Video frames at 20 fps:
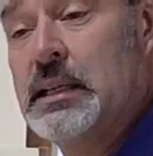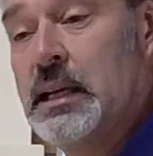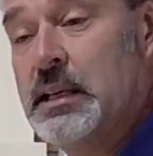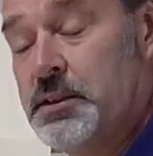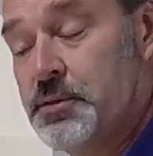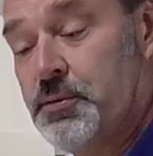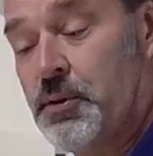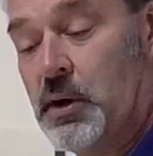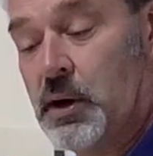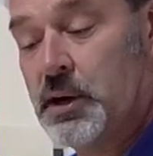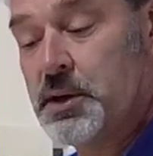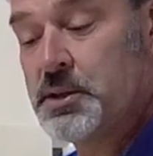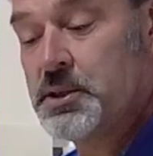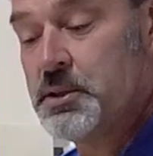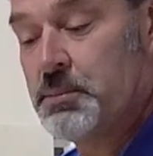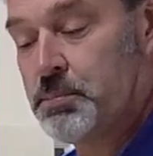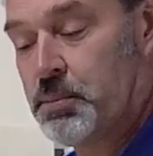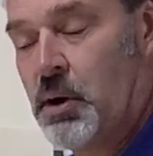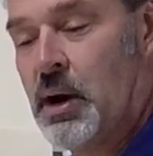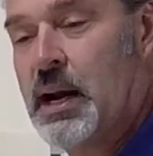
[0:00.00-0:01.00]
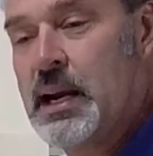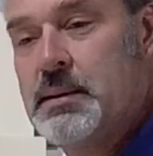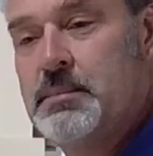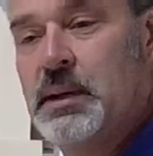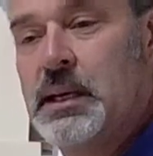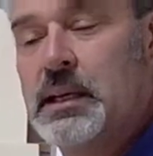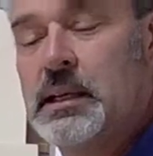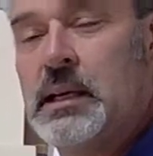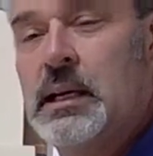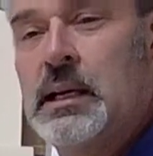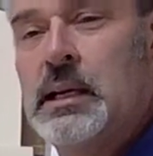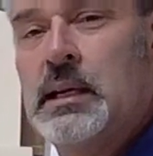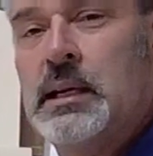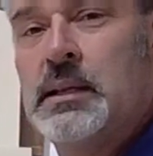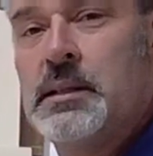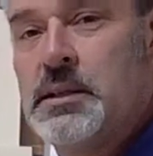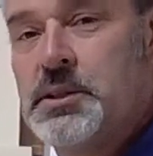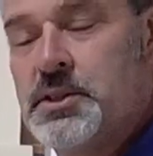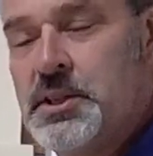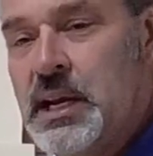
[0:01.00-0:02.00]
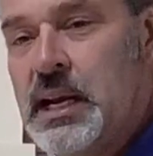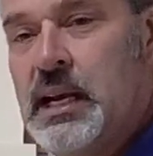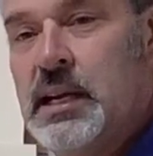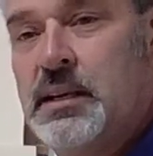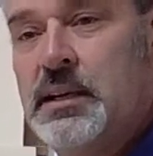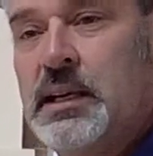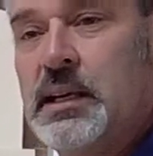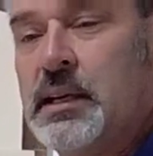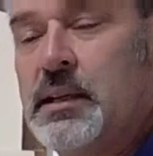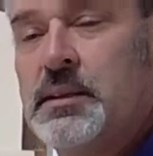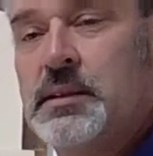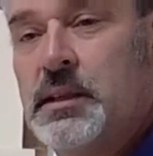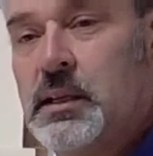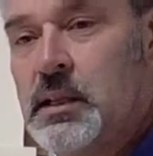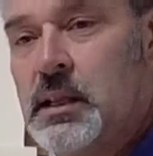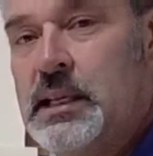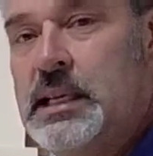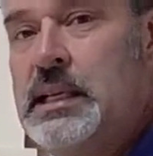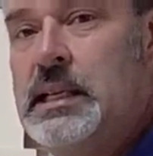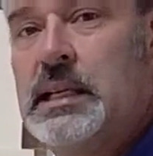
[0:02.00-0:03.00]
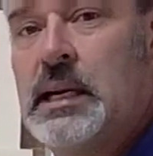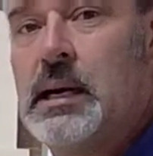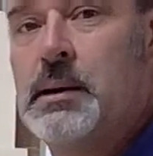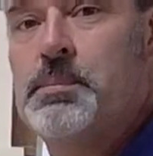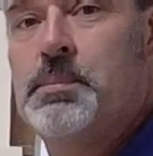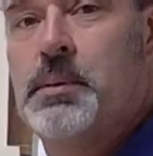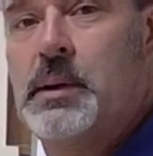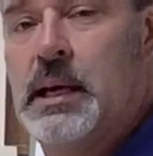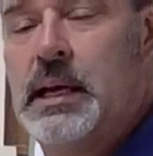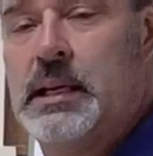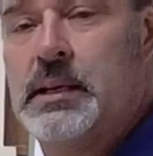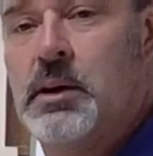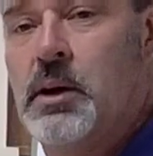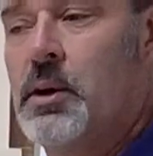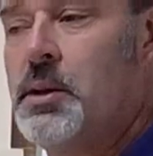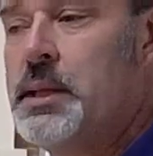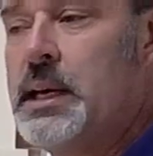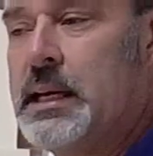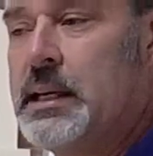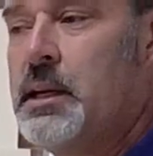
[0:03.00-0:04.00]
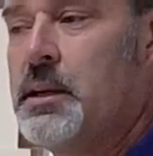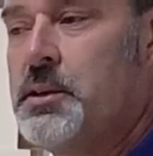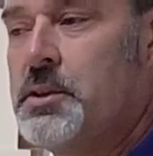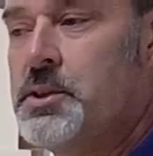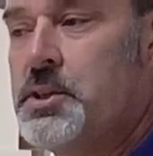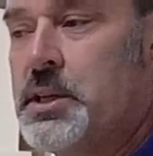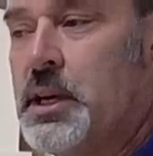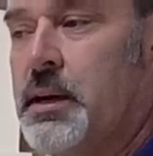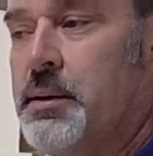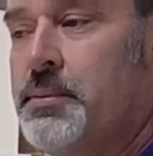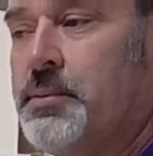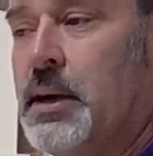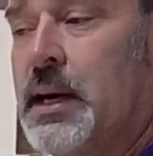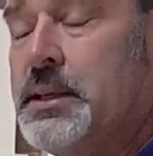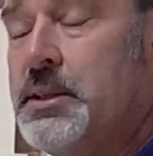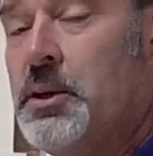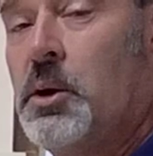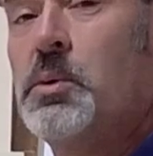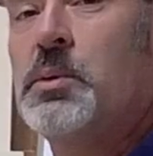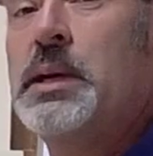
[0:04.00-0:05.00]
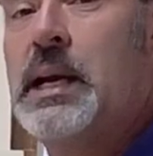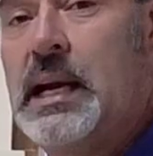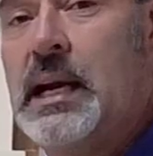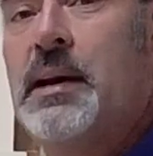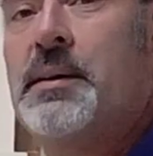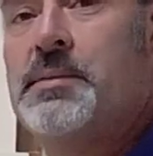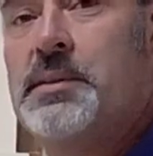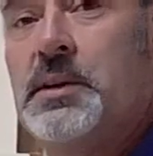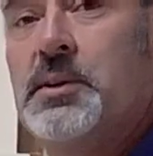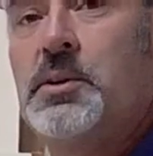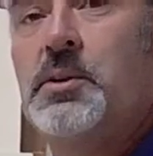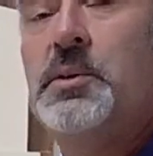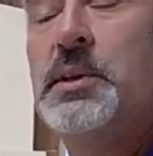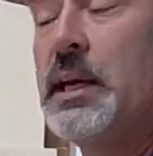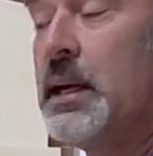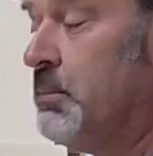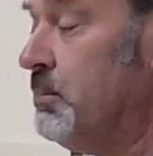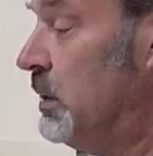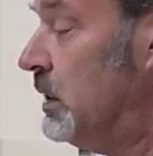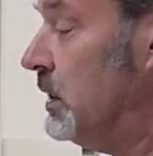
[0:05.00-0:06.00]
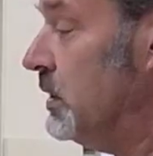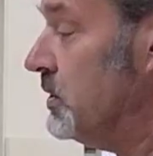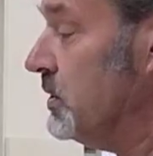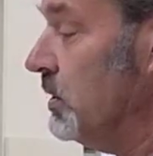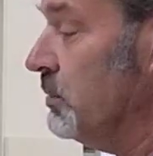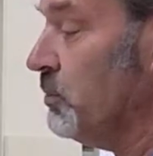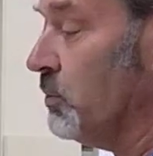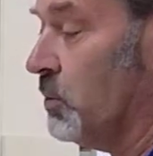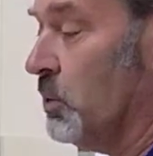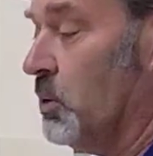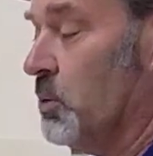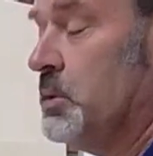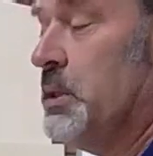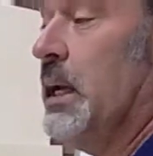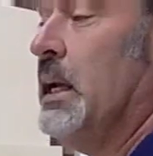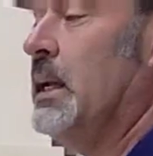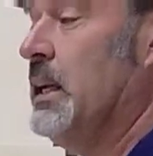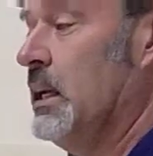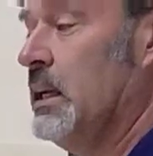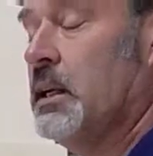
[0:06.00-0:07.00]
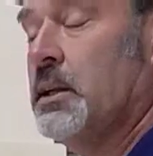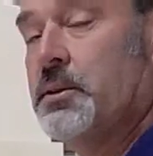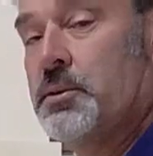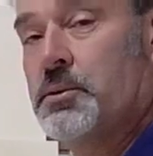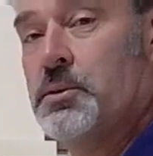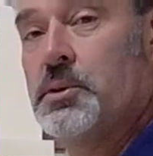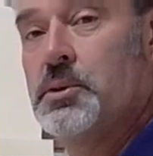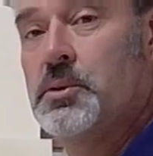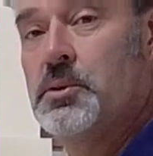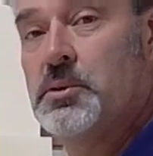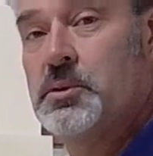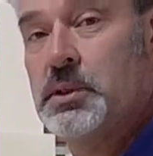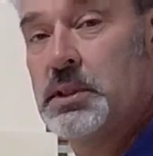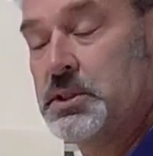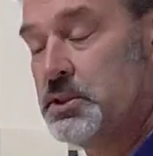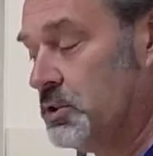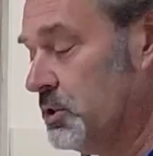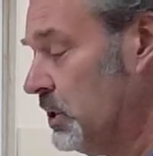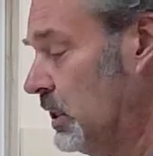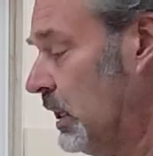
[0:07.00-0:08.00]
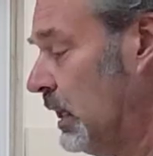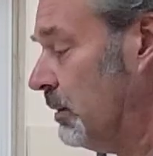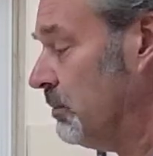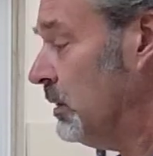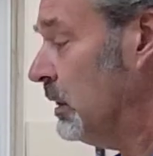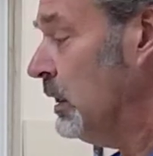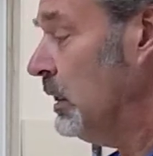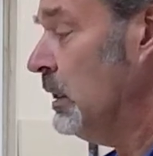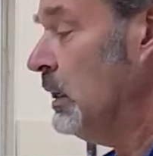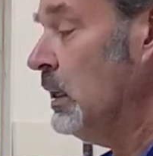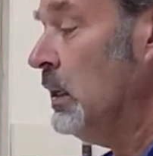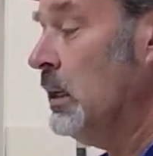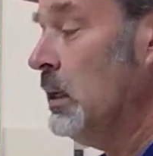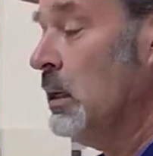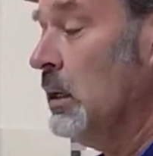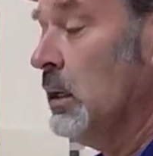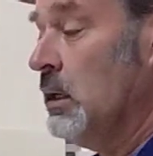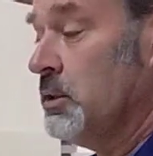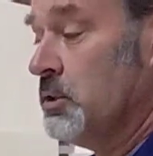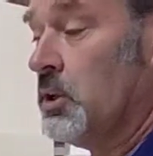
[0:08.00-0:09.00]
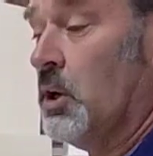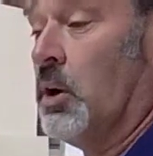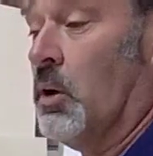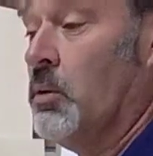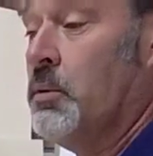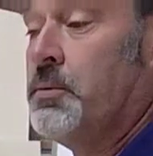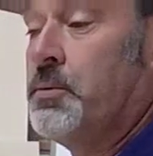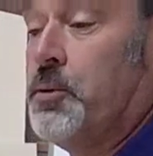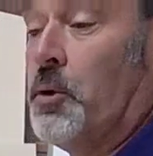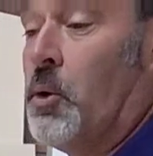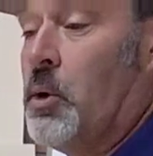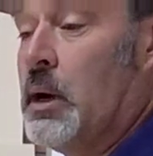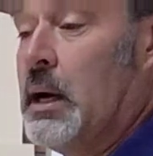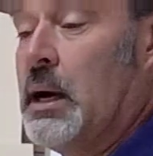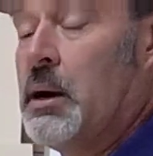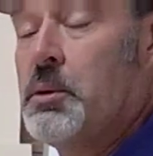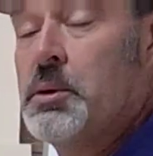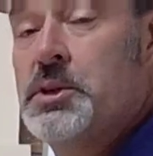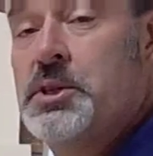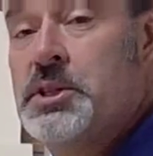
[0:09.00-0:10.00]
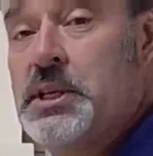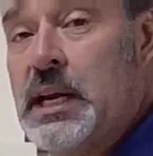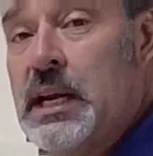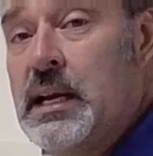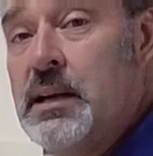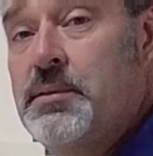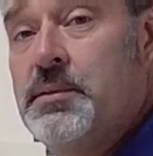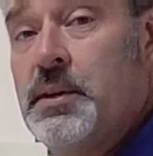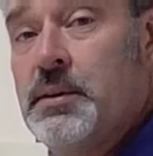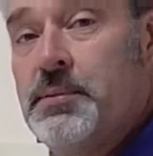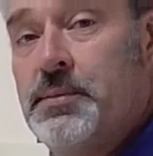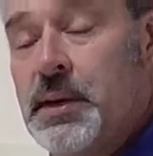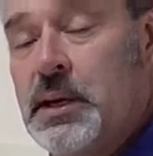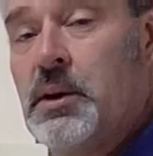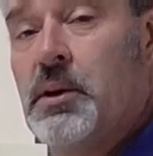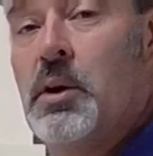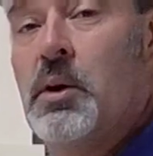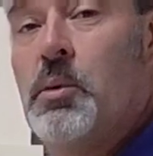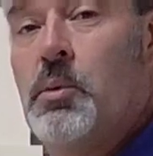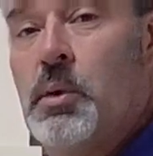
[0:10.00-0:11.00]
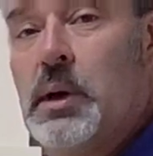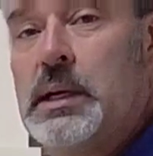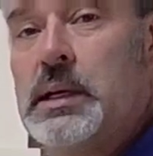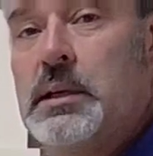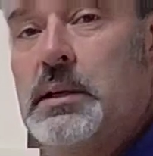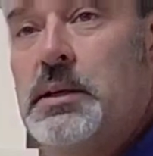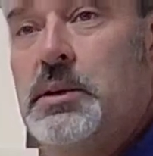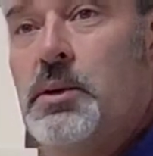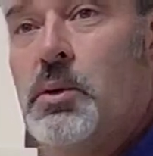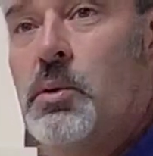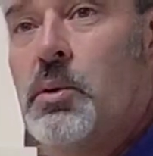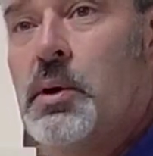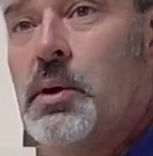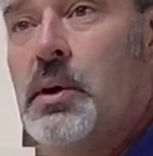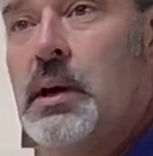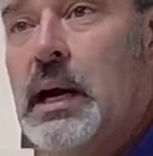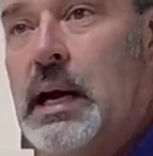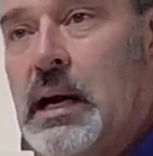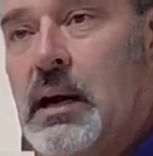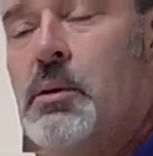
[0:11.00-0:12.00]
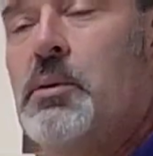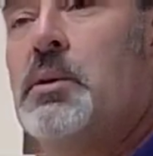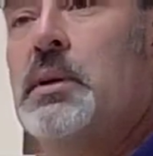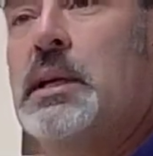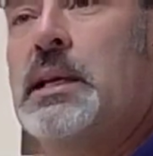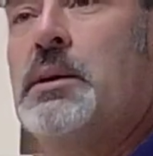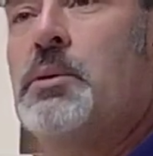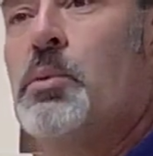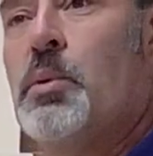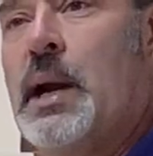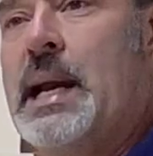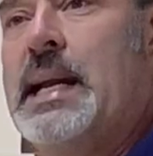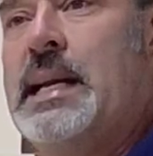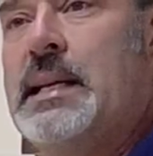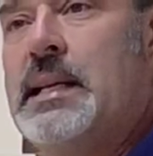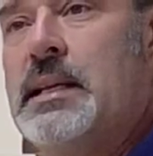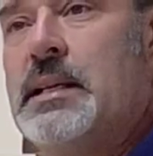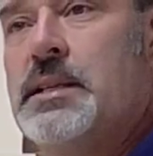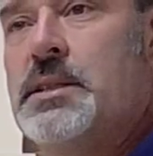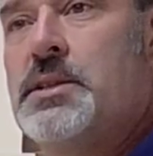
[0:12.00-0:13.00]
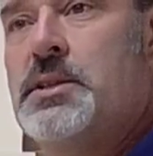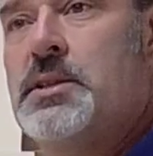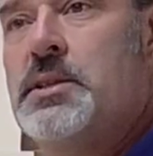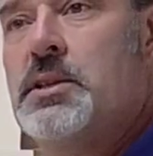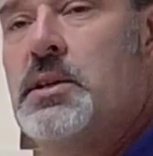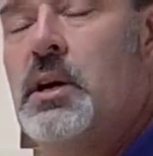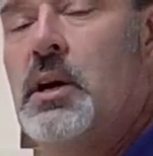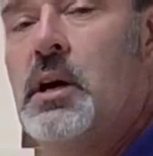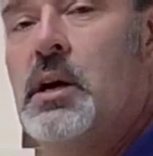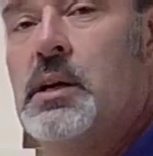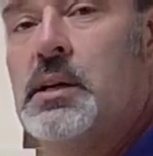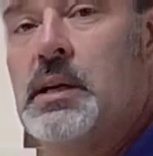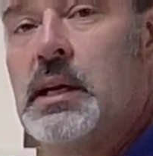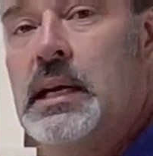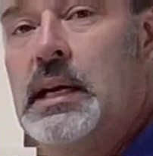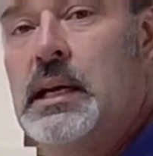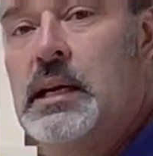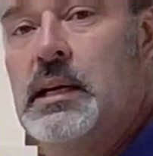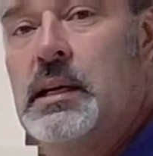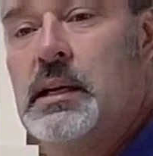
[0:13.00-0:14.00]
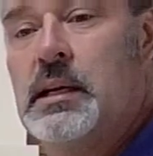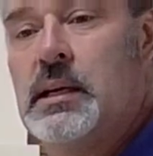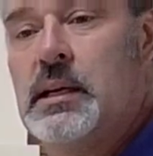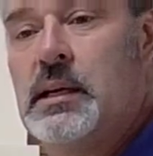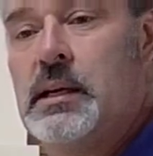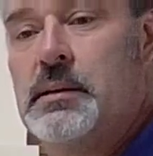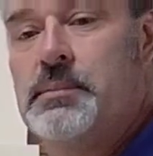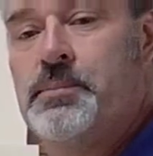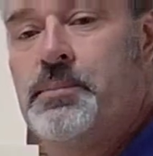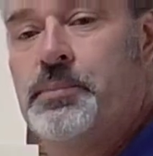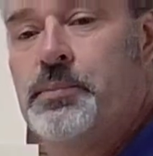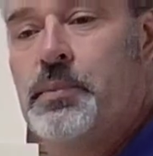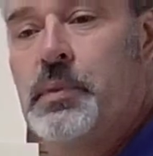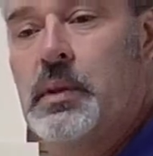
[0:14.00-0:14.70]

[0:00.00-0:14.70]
as far as the priming, the sanding, the cleanup, and all that other stuff, I don't have to do that because I'm rotating it through this job. So 4 hours saved. Figure out what your hourly rate is on in